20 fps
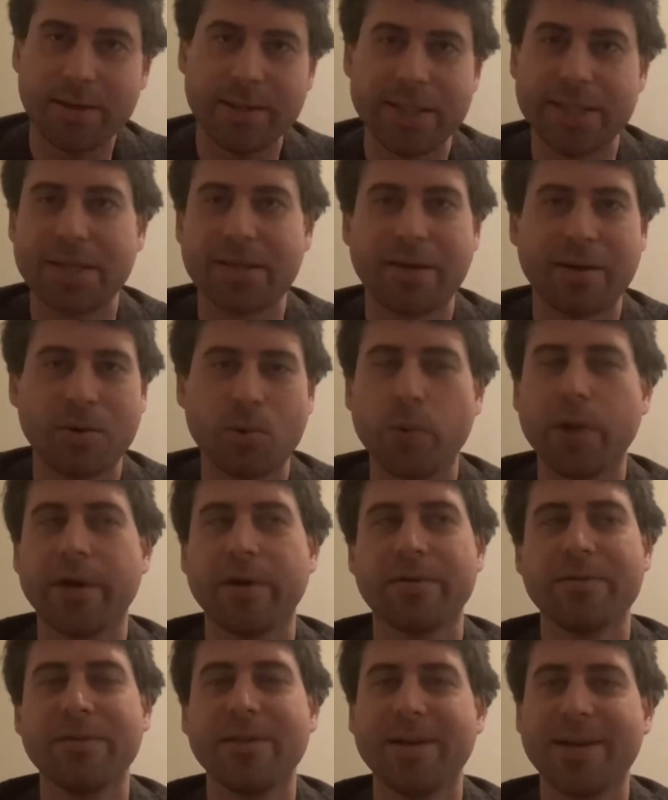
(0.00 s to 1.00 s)
Isn't that
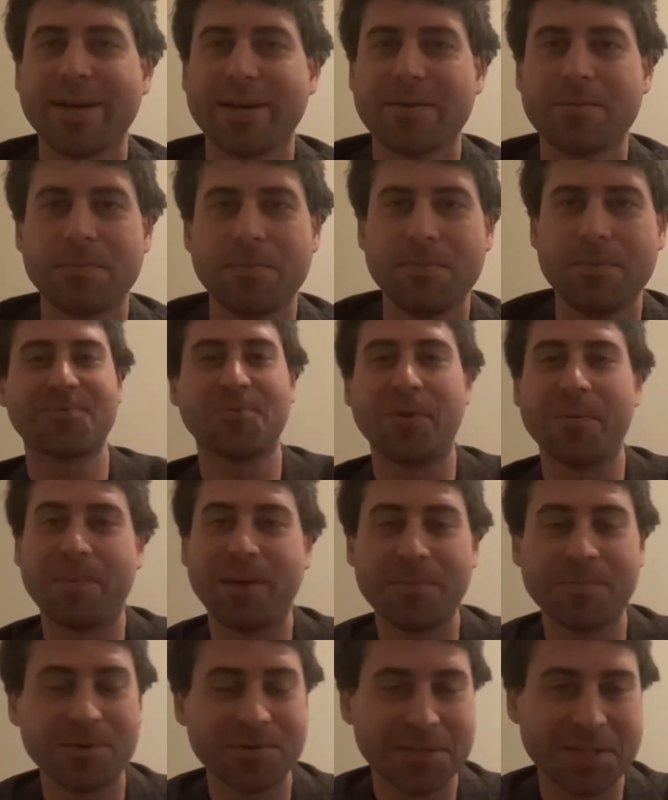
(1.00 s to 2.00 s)
weird? Like, when
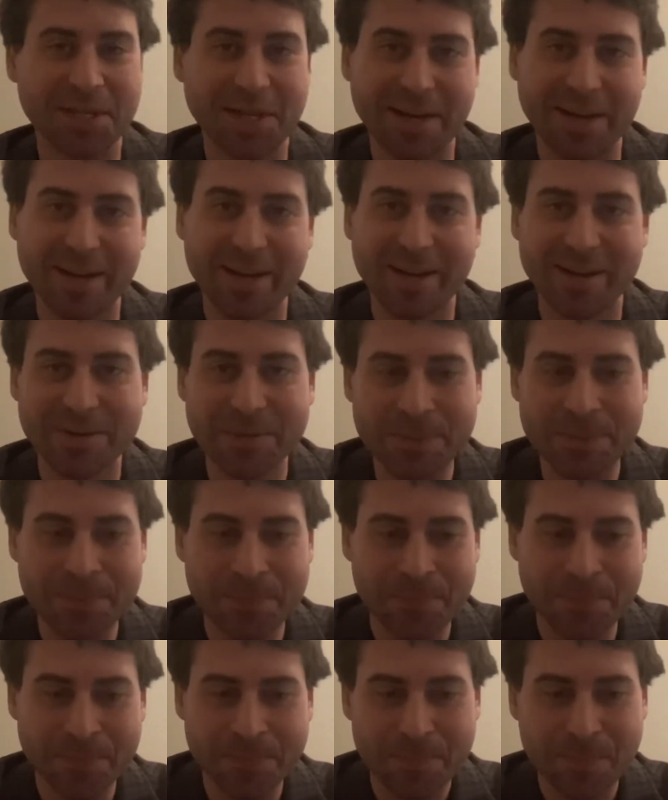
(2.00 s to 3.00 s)
people say,
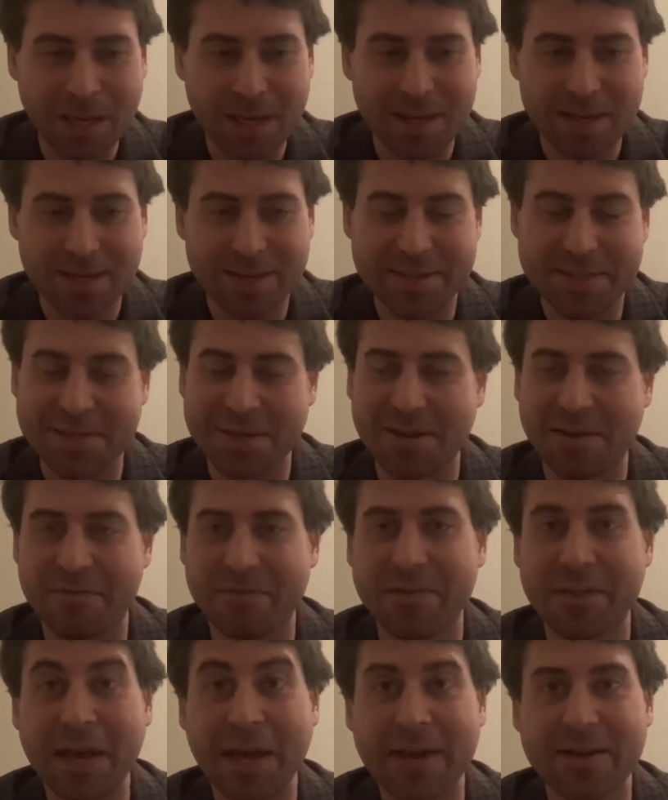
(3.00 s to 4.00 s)
instead of
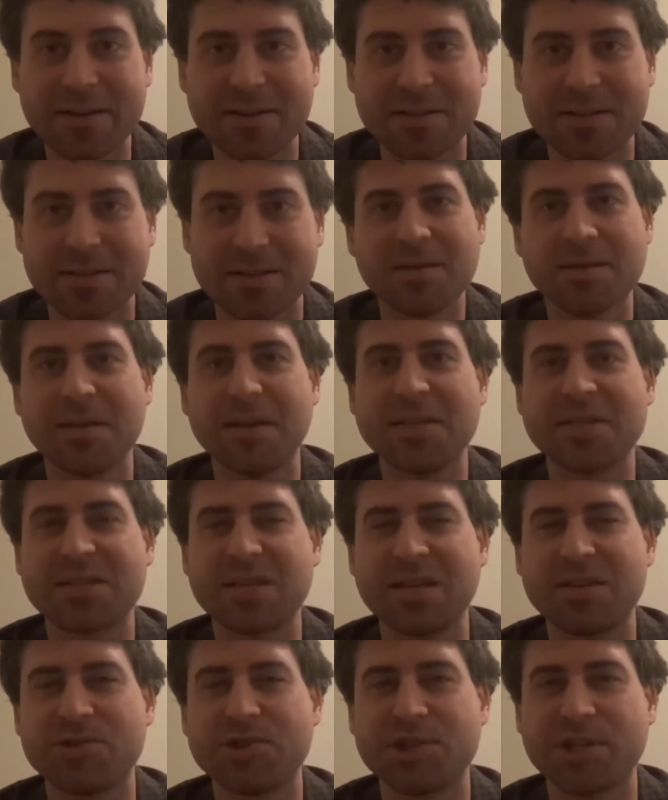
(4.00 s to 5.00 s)
thanks, they
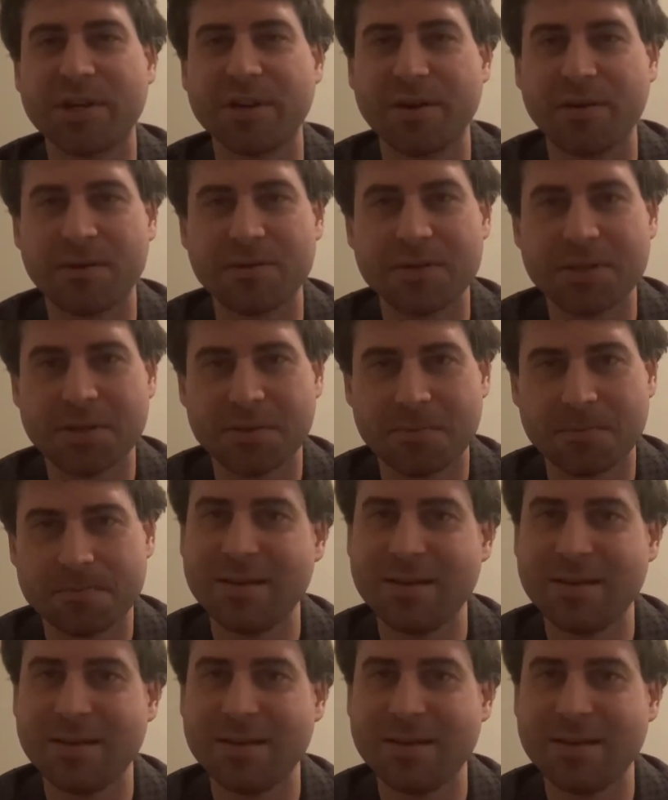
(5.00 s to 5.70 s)
say cheers.